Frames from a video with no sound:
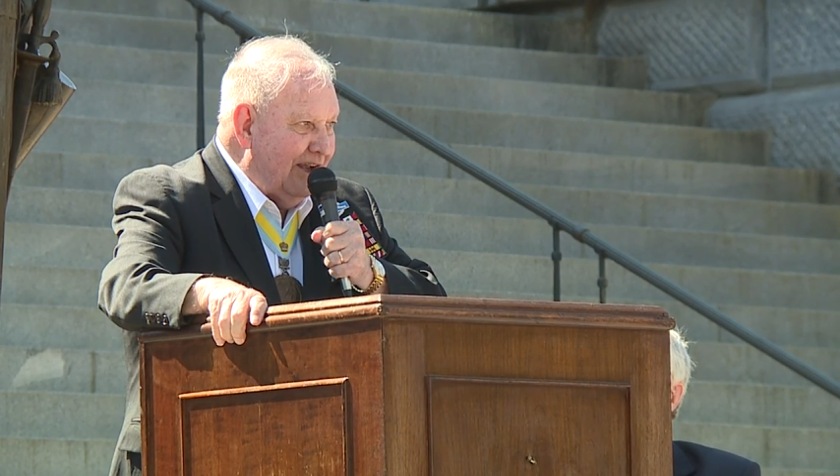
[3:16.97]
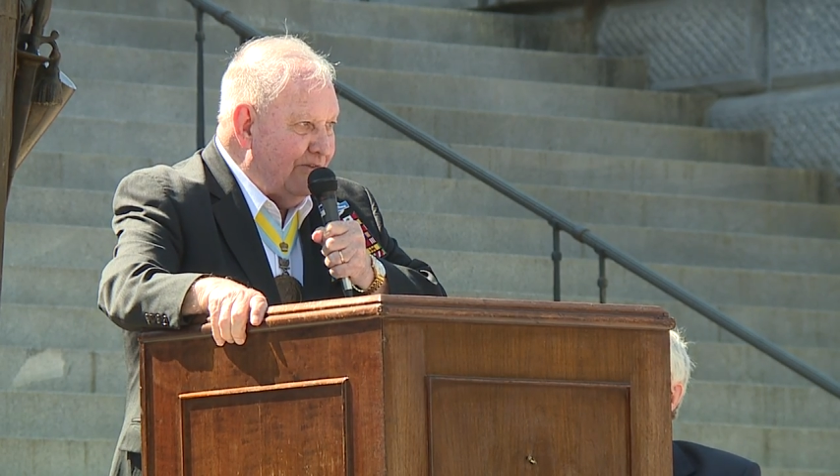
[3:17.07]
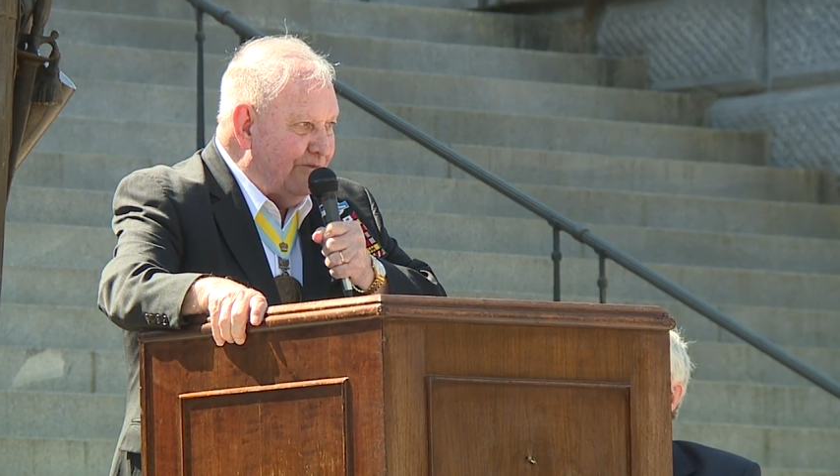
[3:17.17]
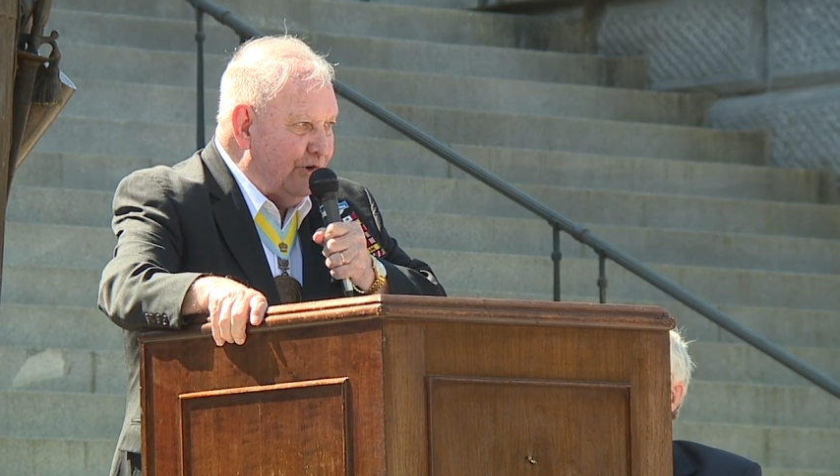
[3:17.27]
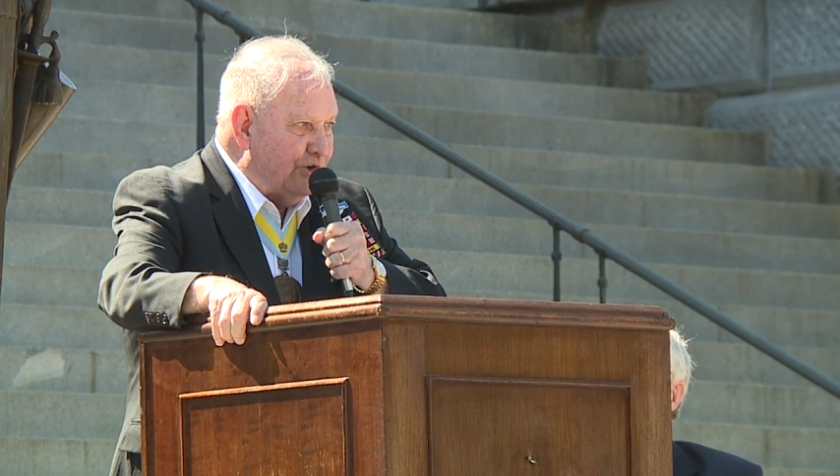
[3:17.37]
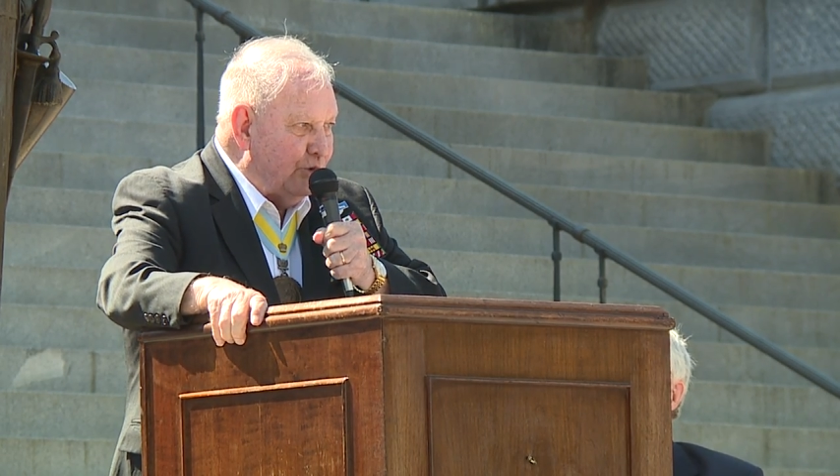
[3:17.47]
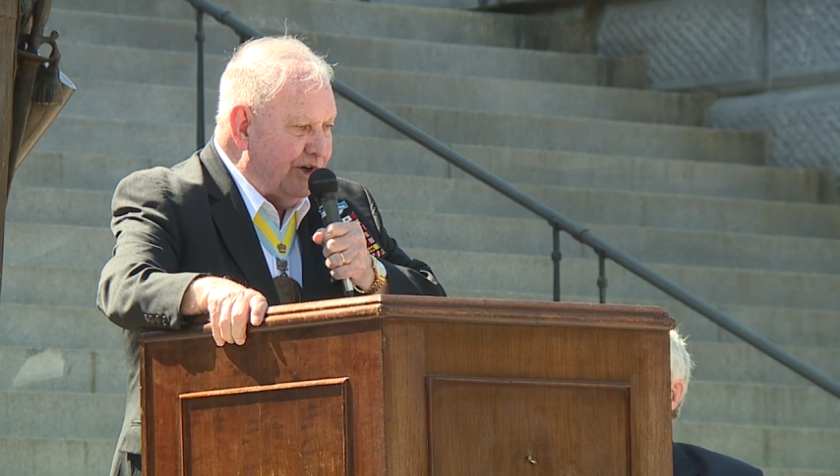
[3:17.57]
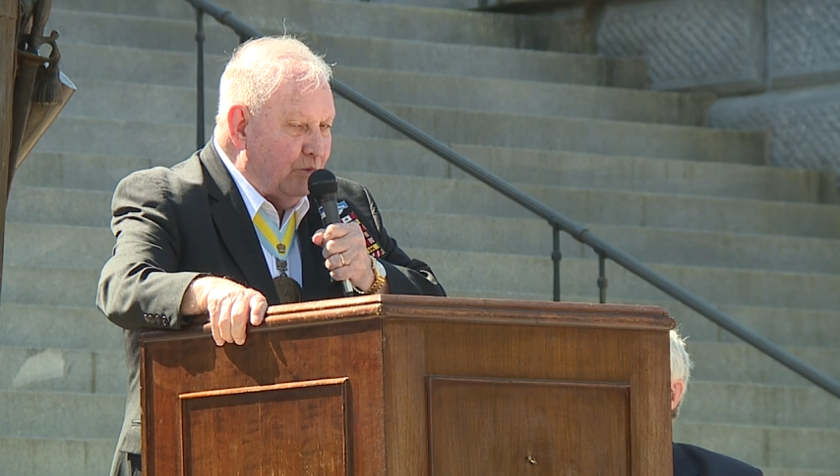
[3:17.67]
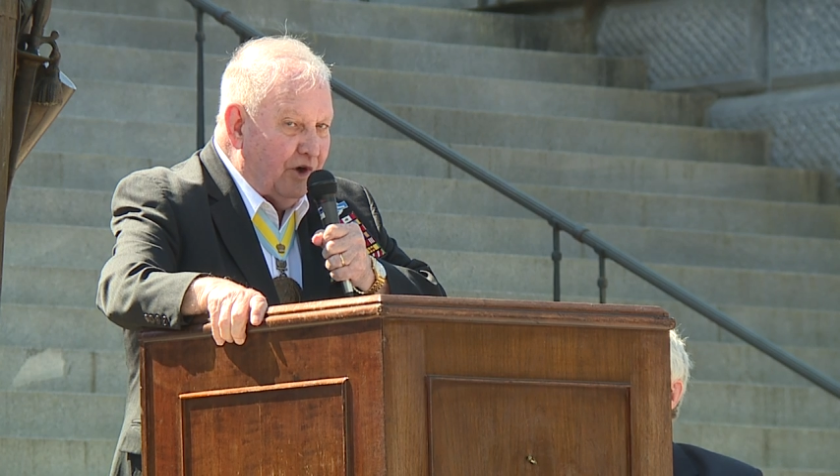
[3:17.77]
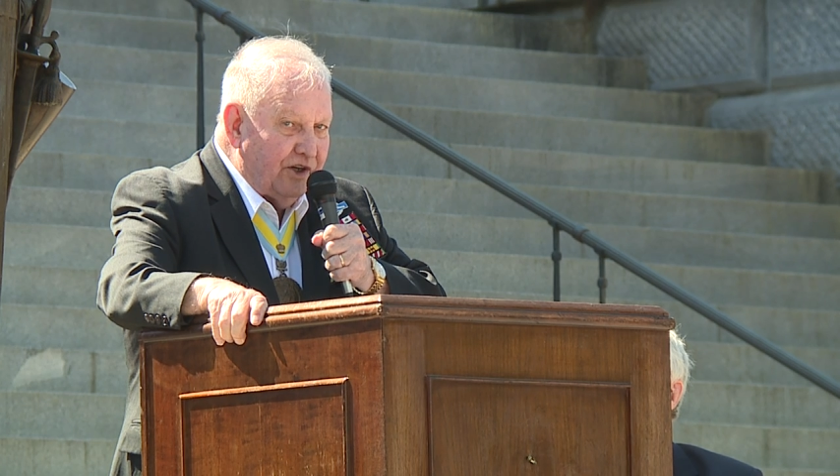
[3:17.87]
And for
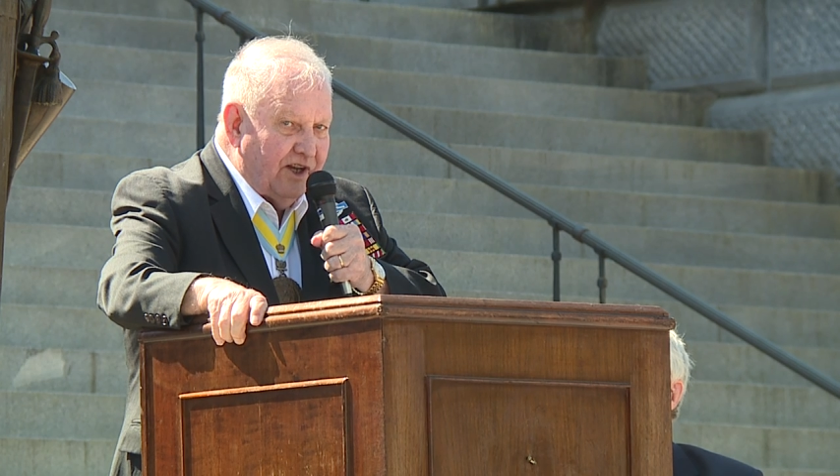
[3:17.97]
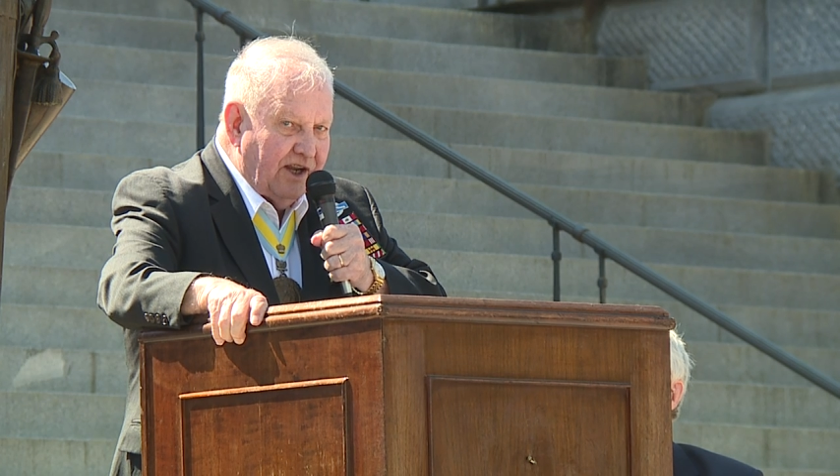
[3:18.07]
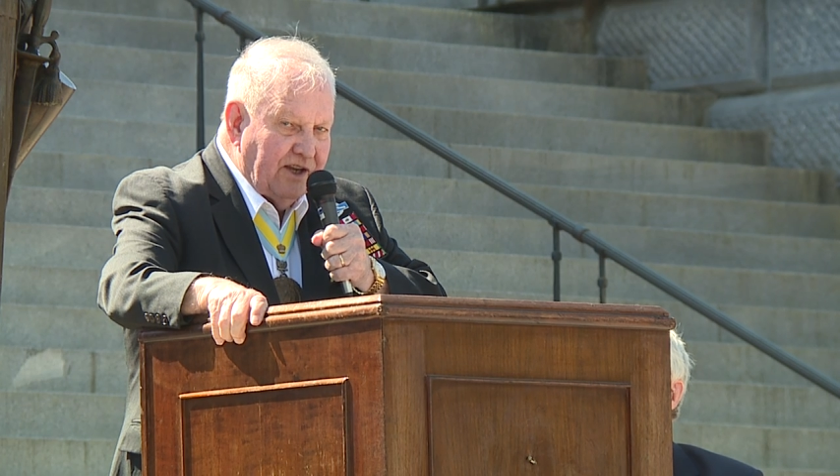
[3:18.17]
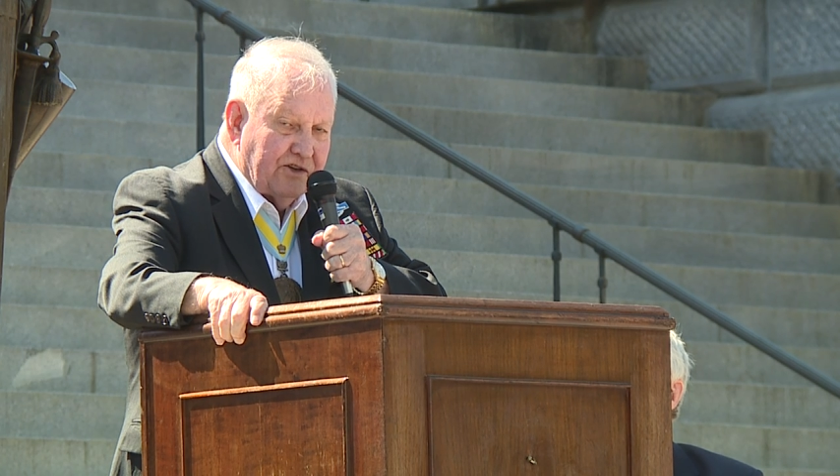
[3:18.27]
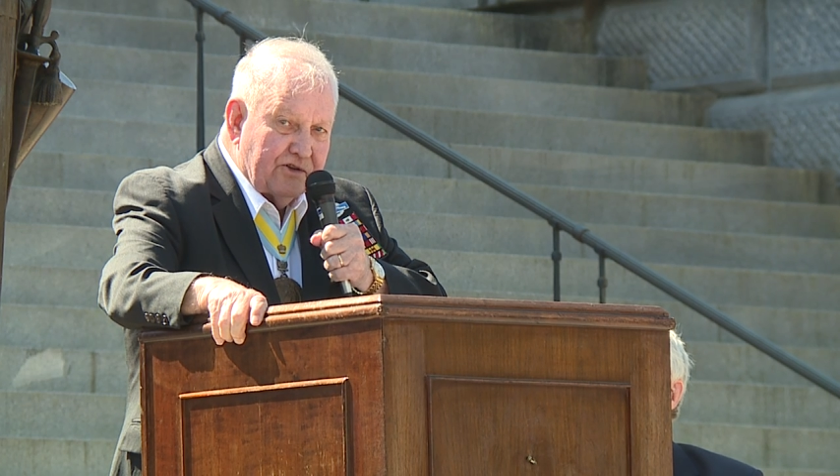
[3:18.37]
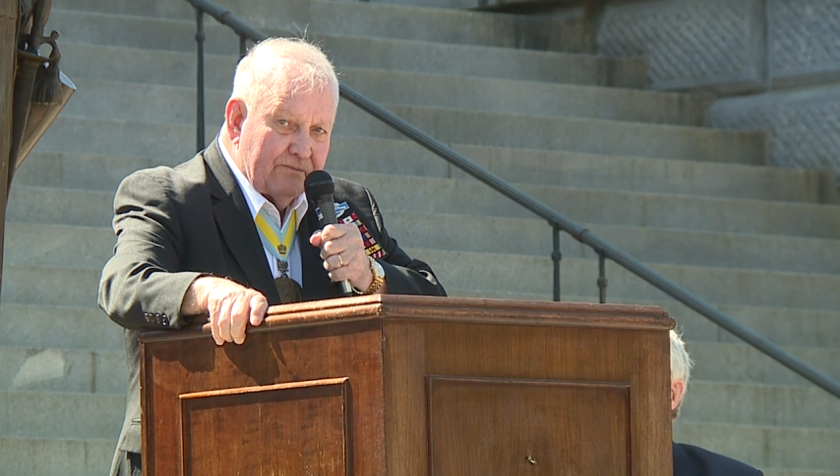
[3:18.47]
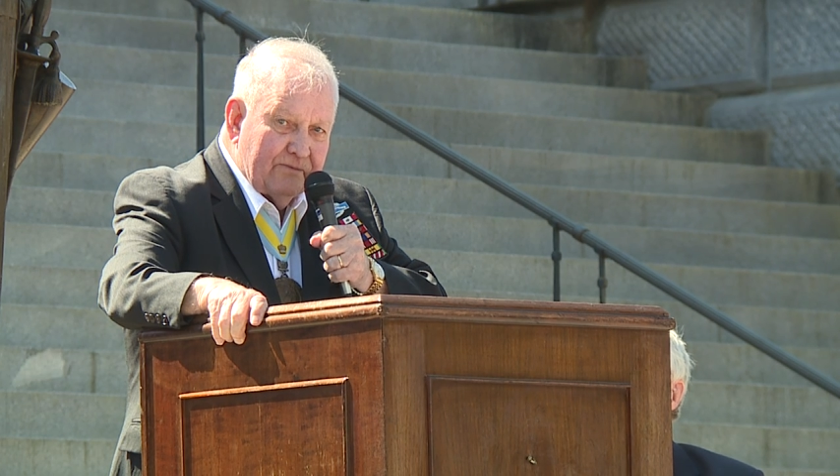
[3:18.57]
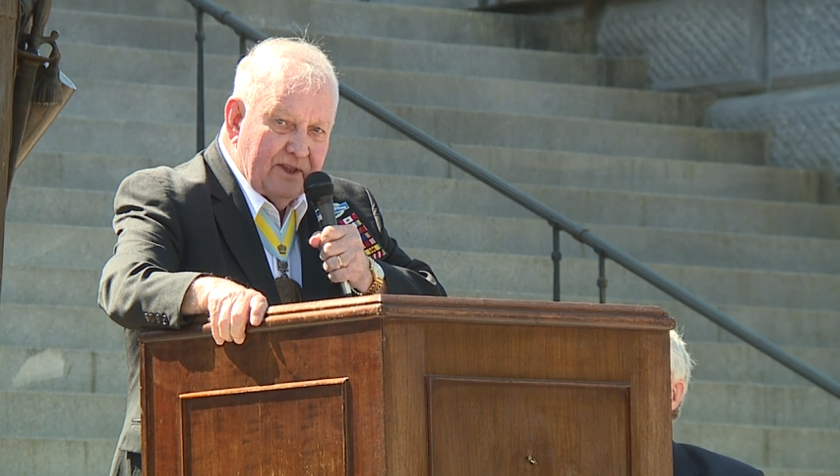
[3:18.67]
21 days,